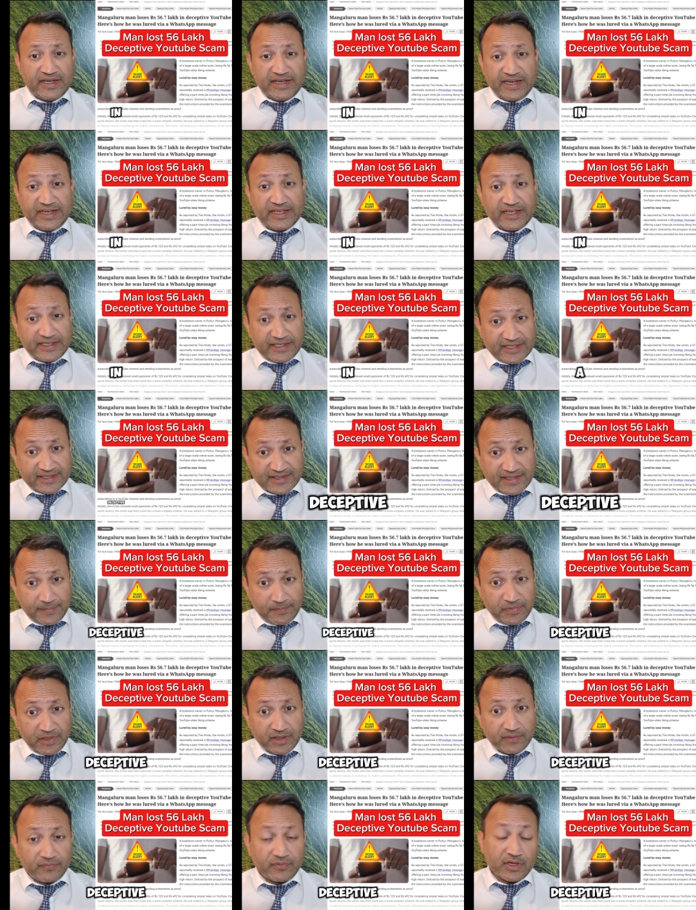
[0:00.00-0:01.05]
in a
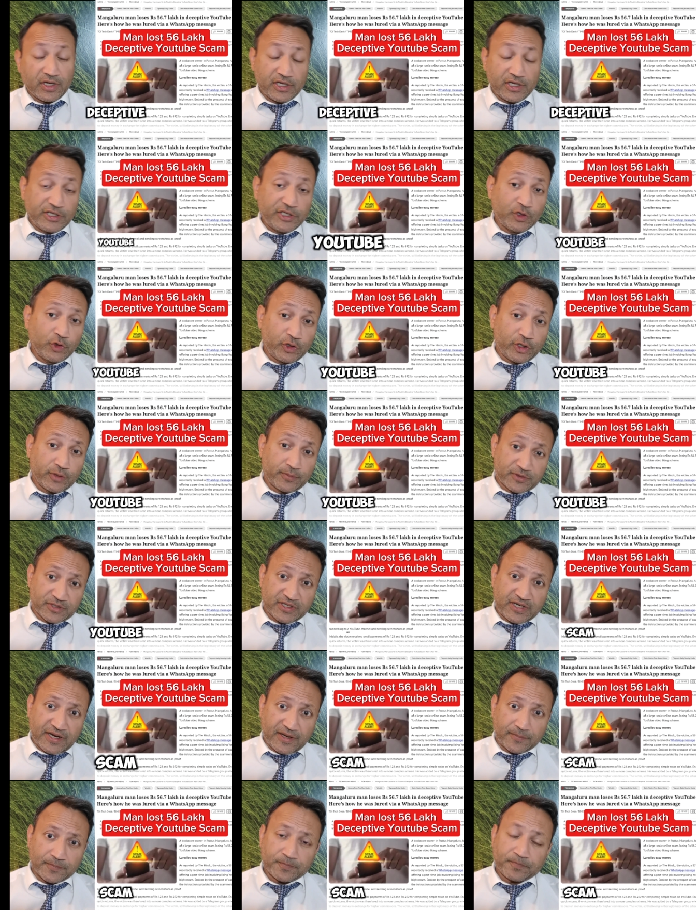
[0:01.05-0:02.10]
deceptive YouTube
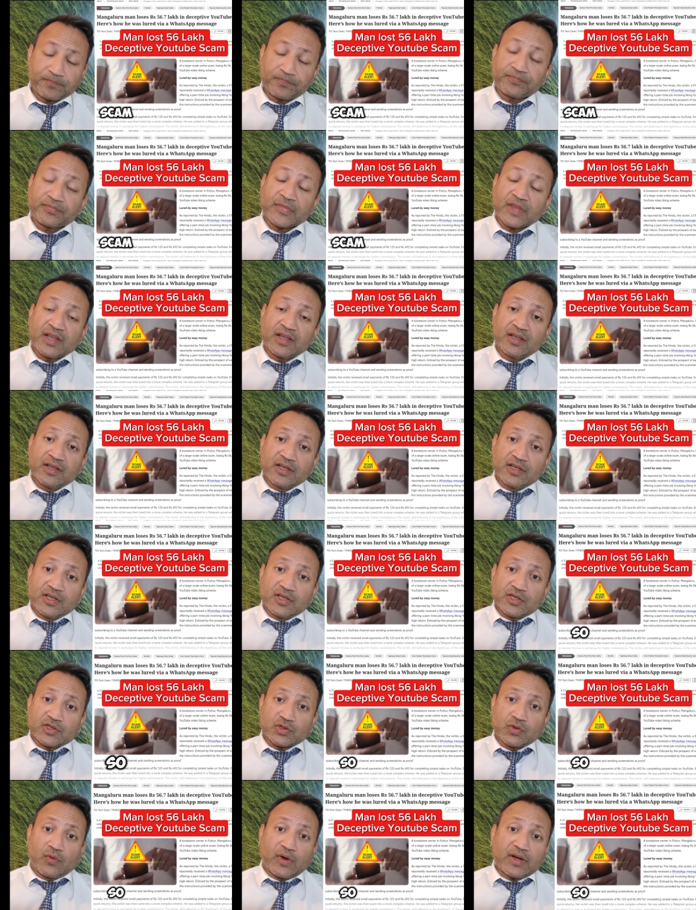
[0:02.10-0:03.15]
scam.
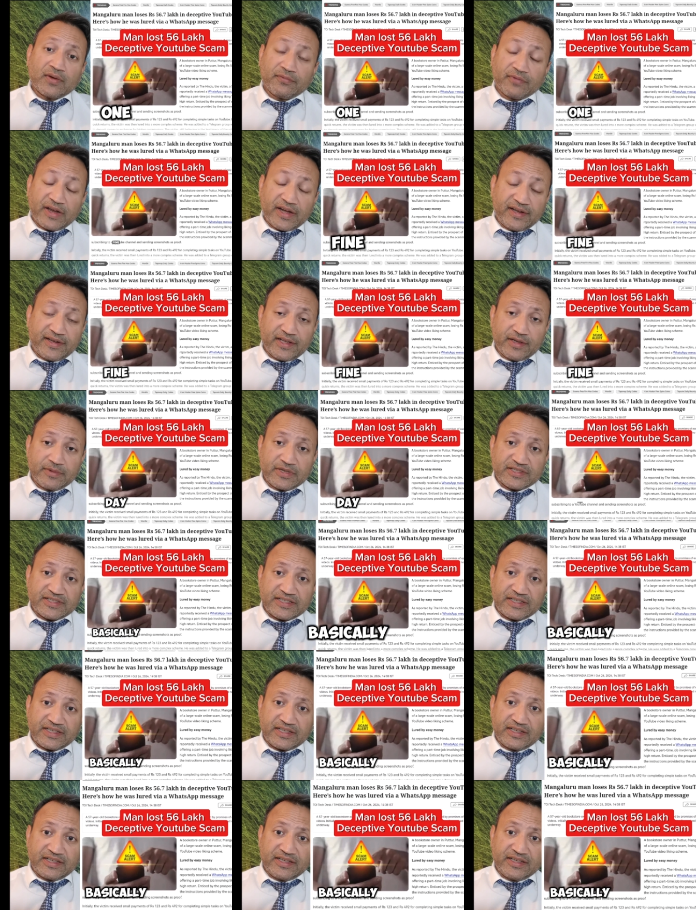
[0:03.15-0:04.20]
So one fine day,
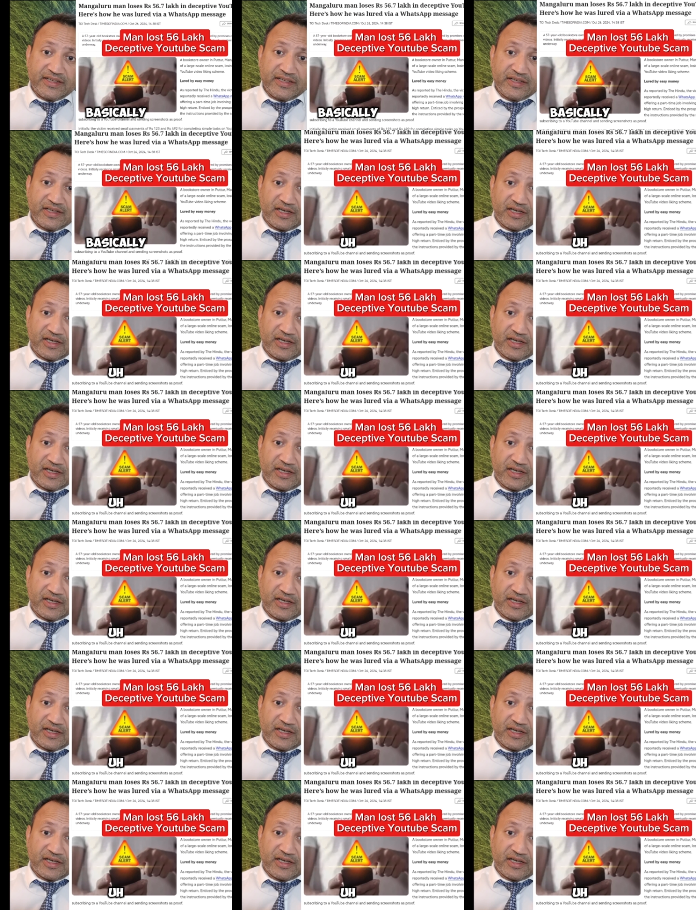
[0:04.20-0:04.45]
basically,